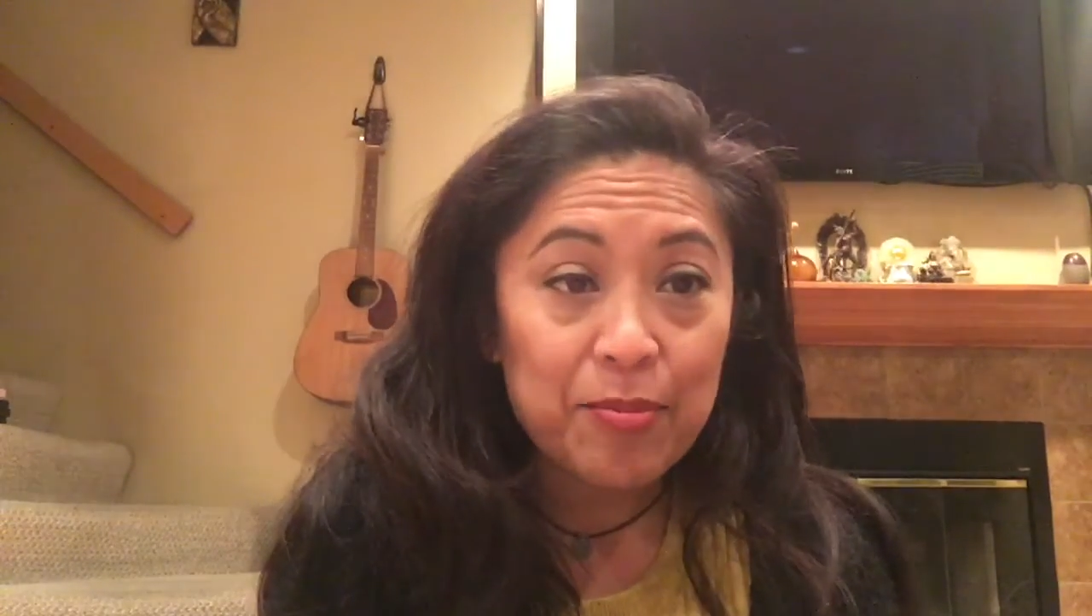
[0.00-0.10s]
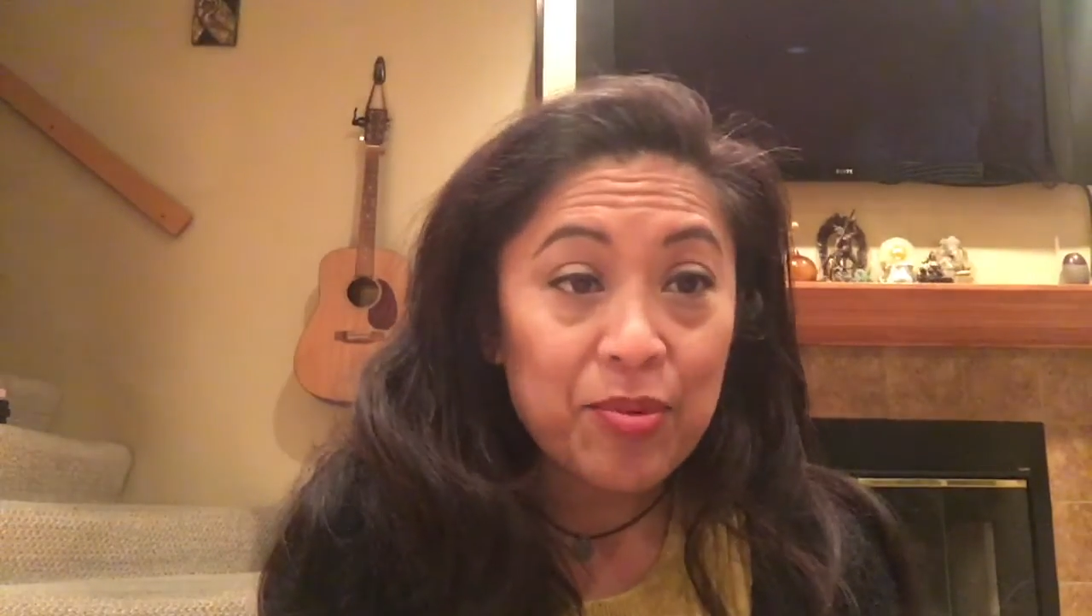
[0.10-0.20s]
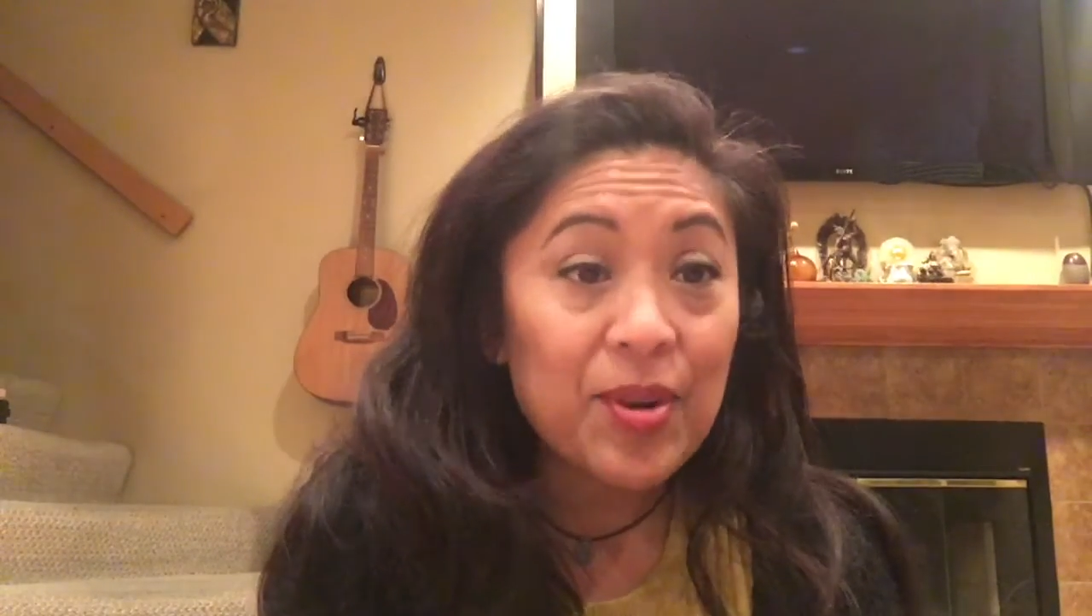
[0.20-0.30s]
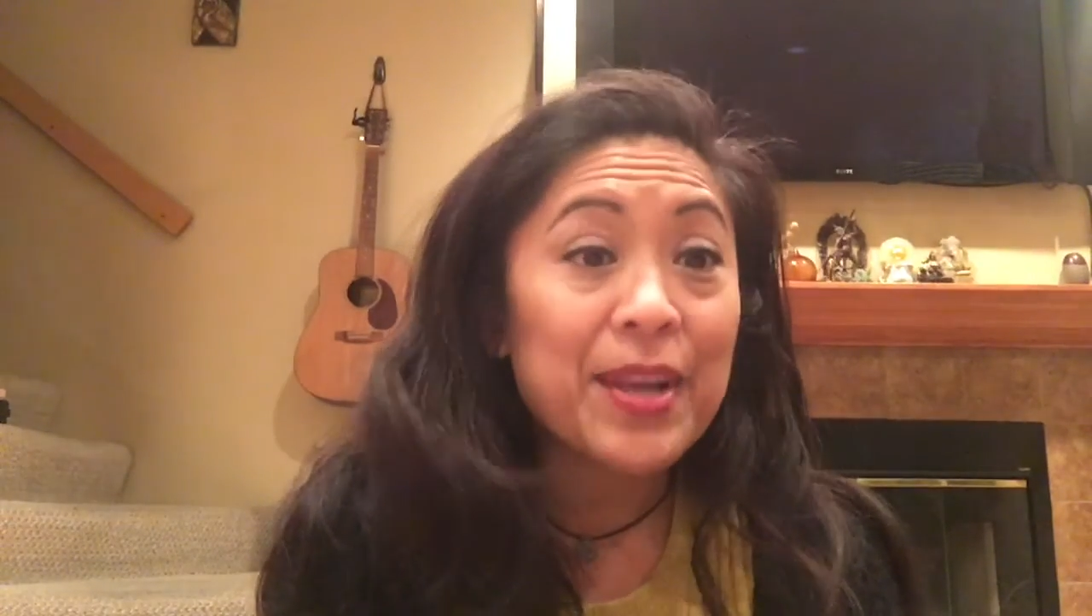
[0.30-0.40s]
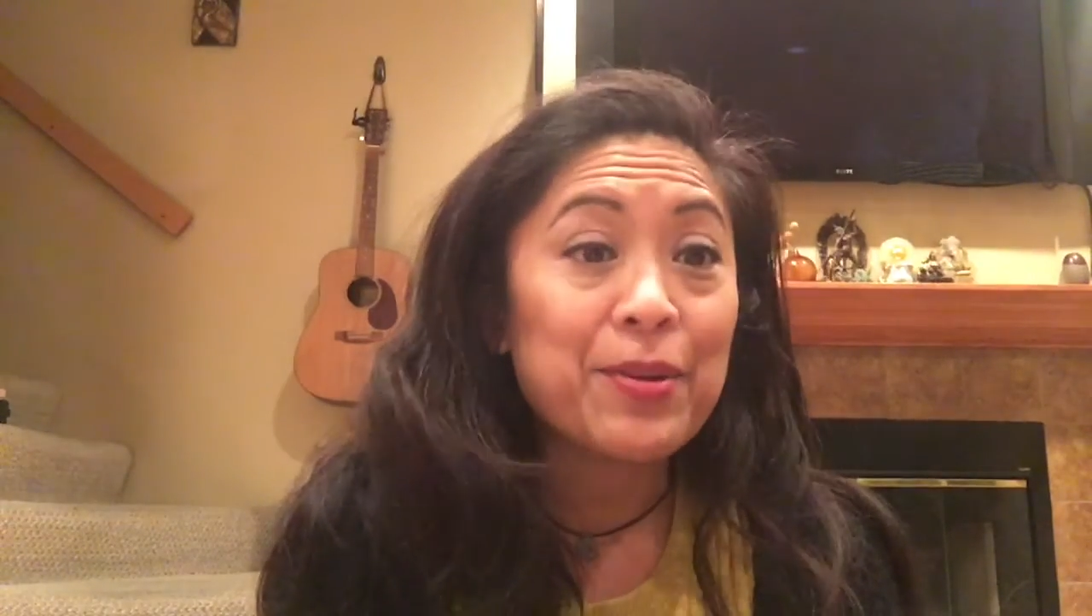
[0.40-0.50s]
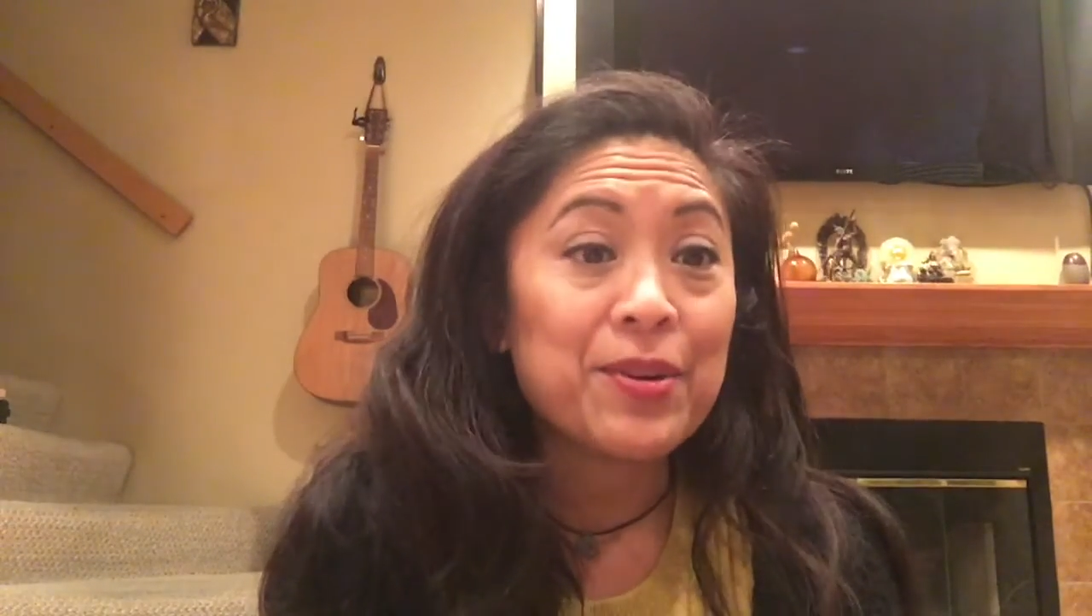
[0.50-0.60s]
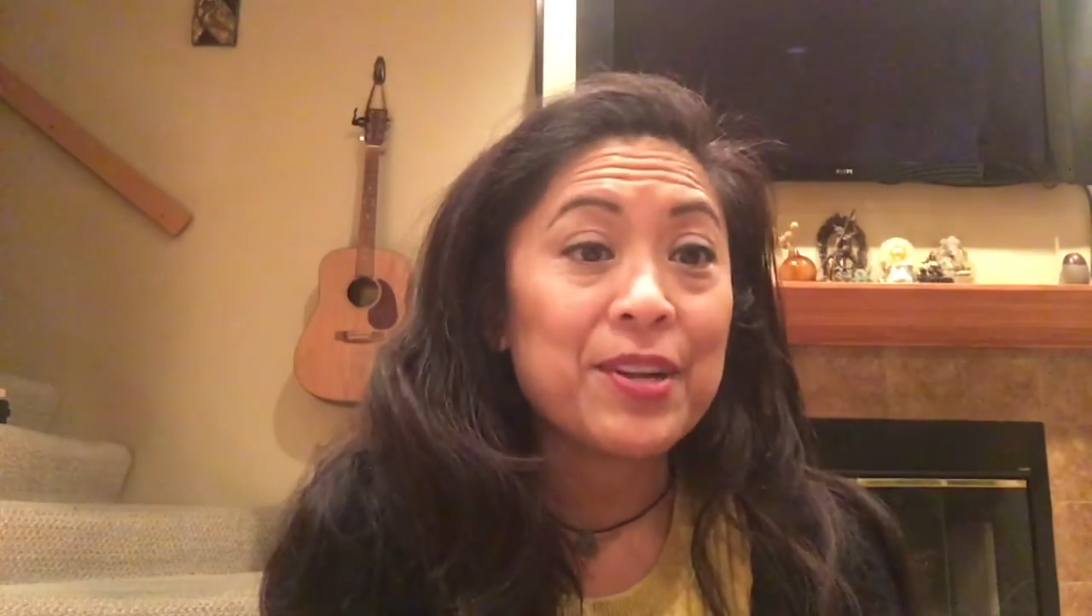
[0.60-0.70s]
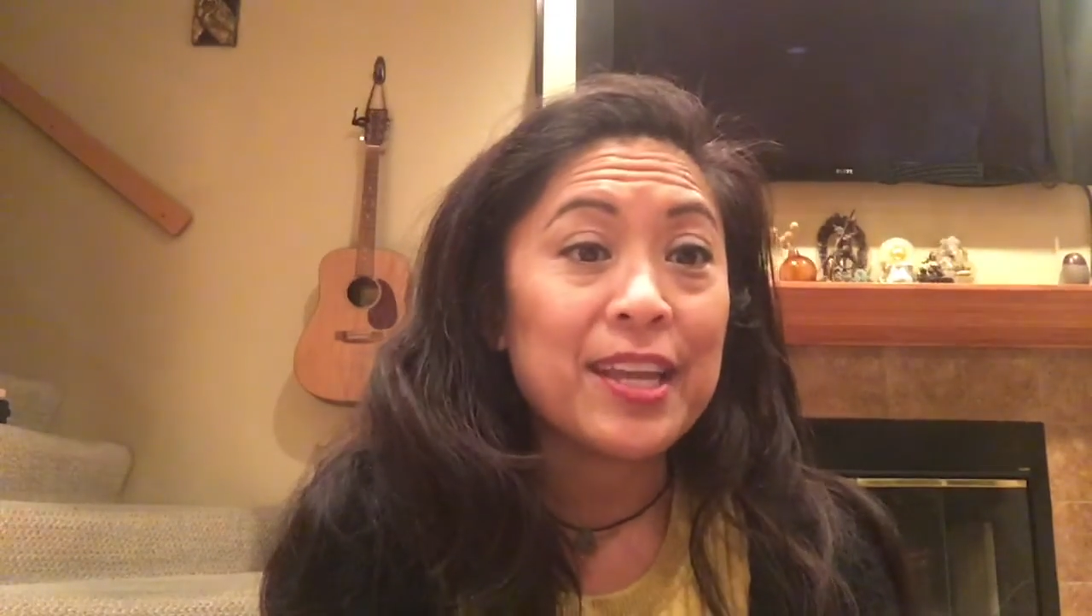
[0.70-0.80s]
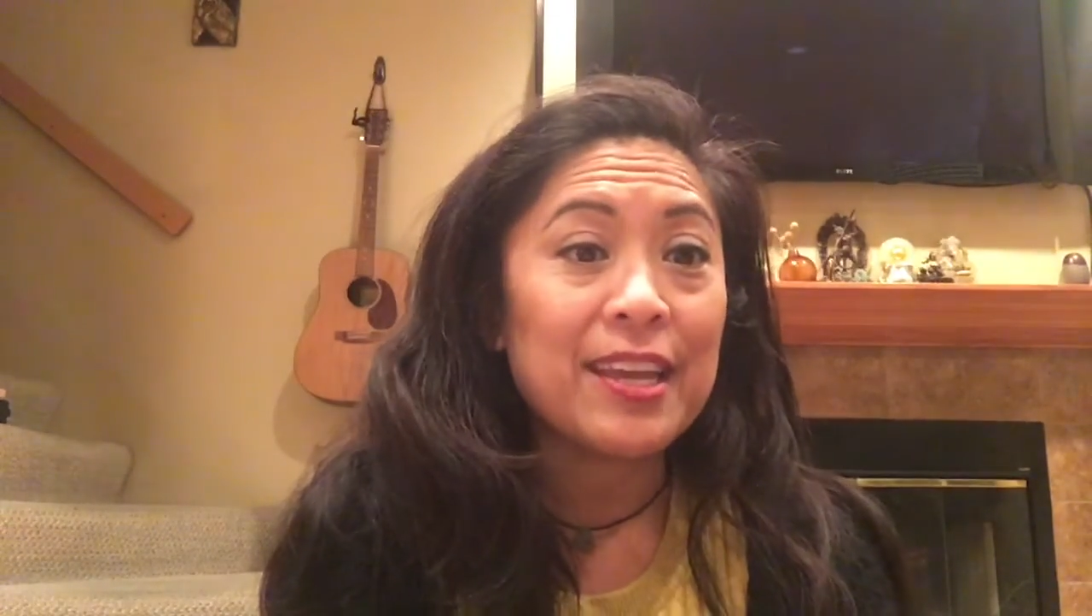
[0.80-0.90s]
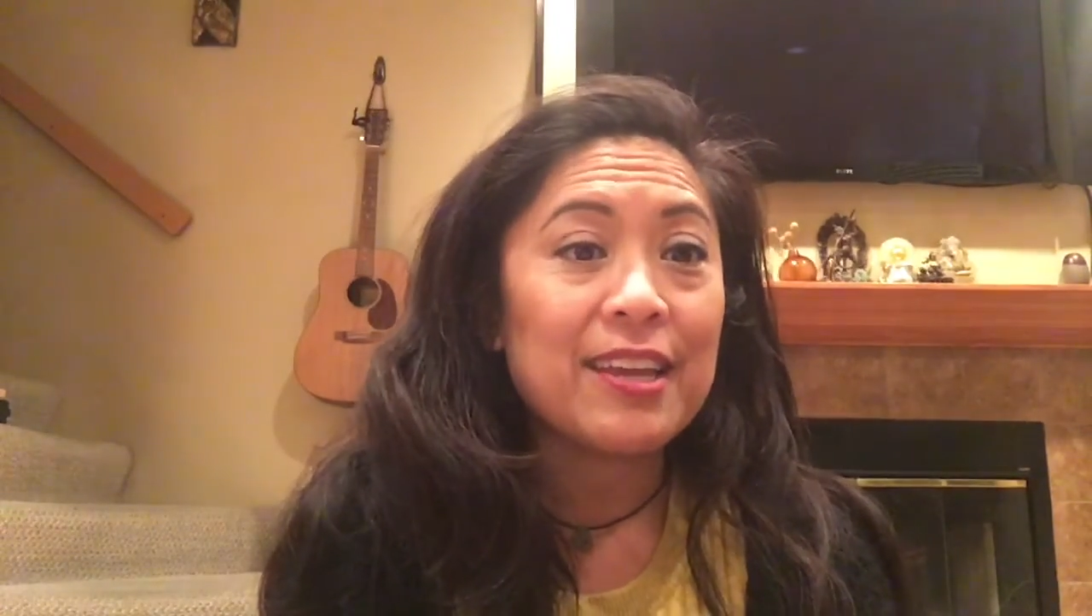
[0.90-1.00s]

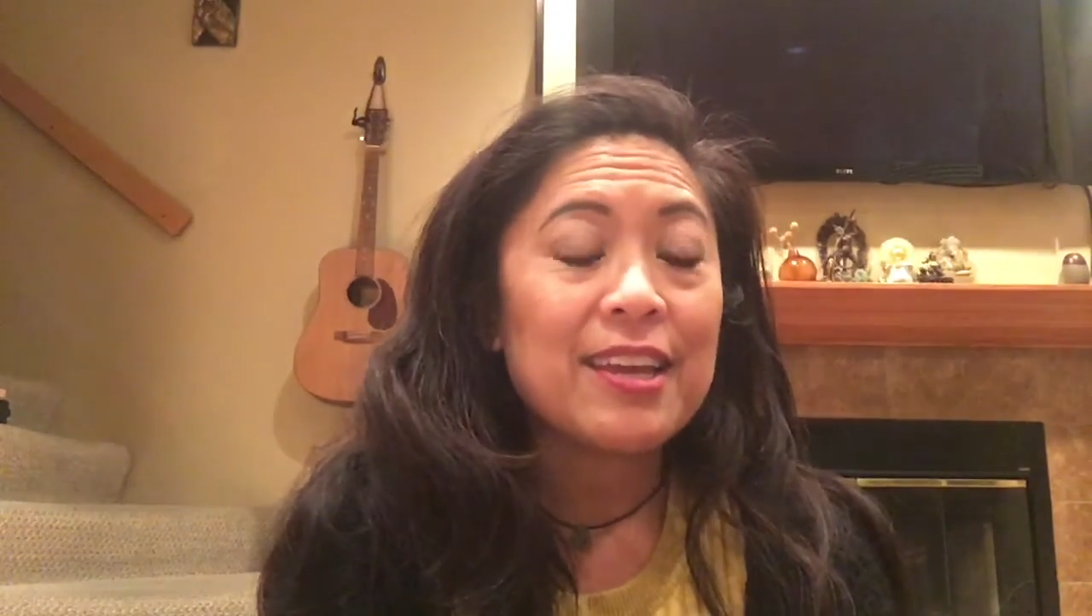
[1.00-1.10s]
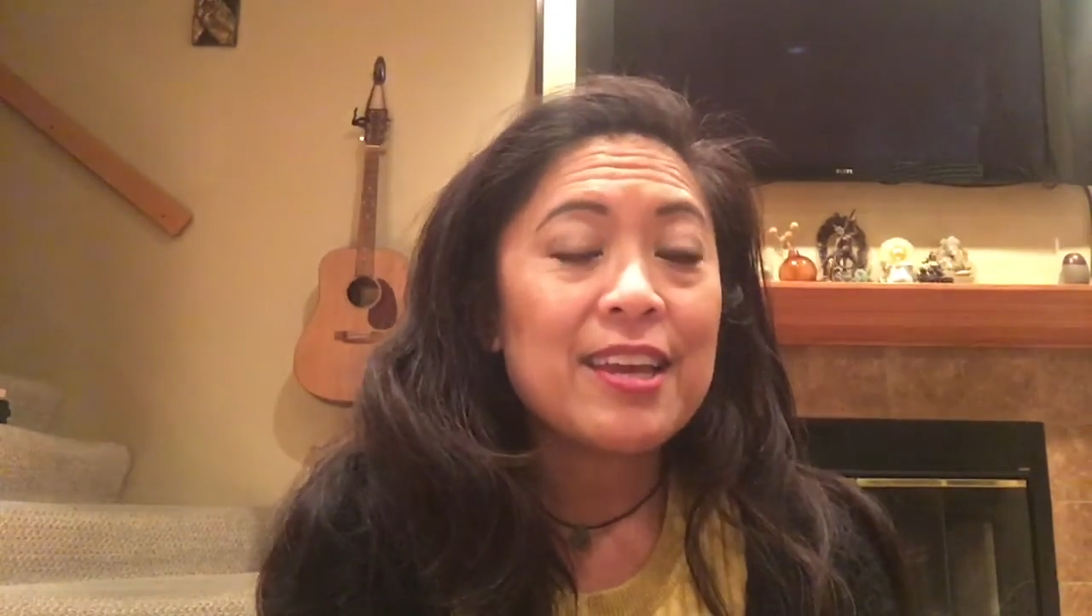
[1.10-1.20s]
priority,